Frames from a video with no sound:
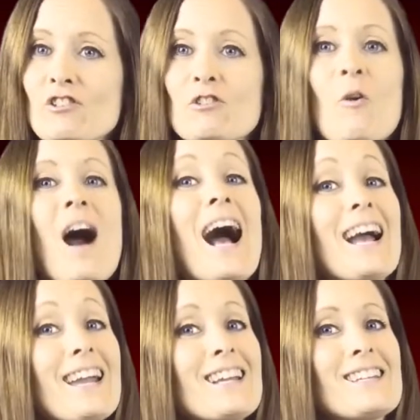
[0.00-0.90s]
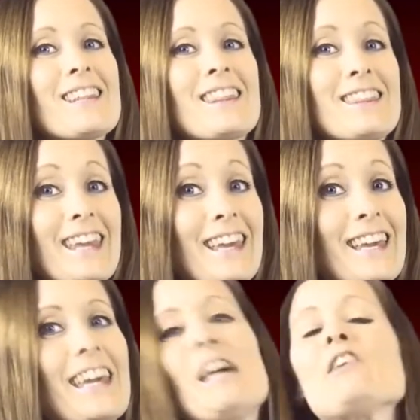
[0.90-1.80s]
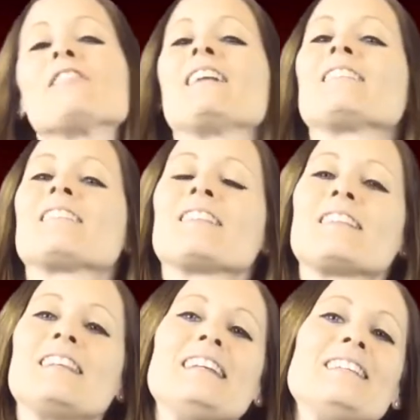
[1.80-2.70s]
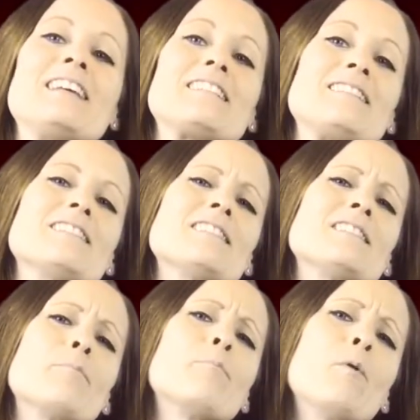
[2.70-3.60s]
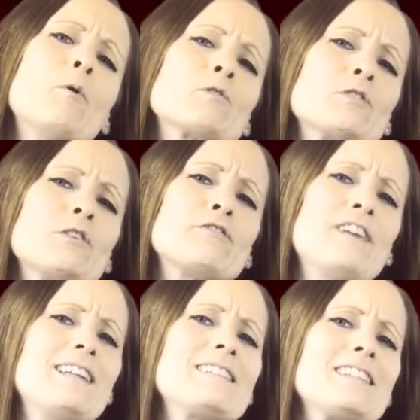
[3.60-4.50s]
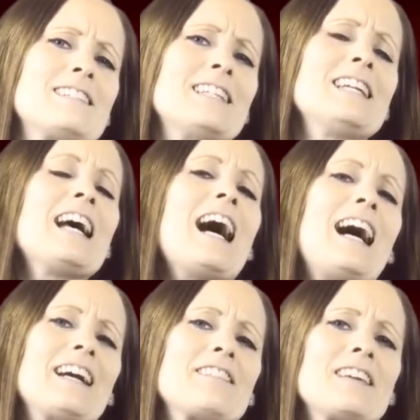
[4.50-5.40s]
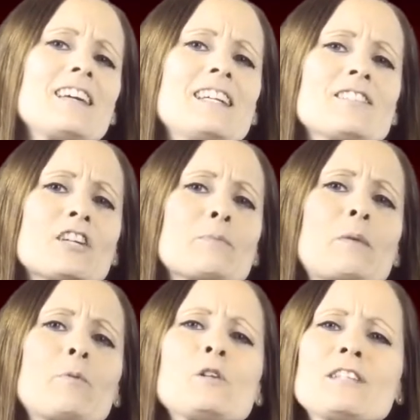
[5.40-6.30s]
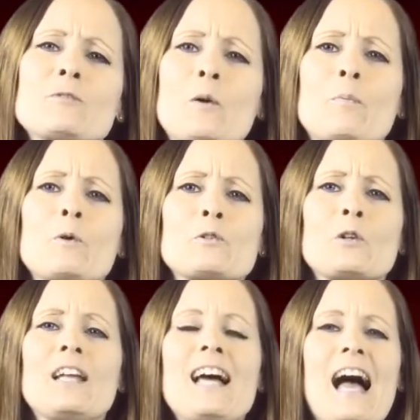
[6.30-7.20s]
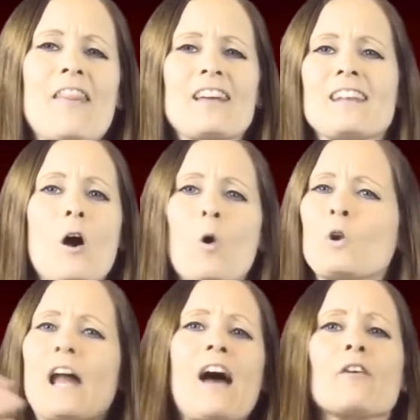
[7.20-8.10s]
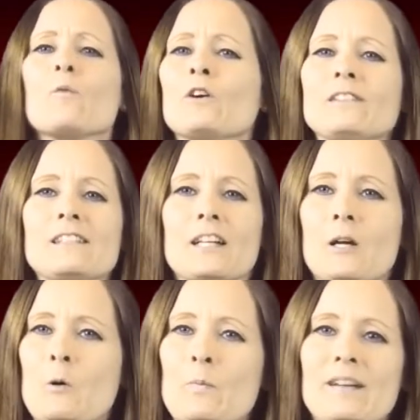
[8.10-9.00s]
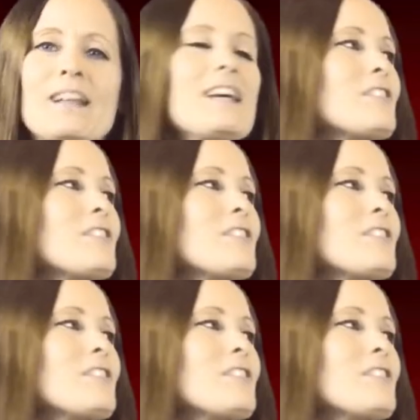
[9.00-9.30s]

So I think that the, since this is a portal fantasy, I think he's going to be pulled into a portal and then a whole other world is going to open.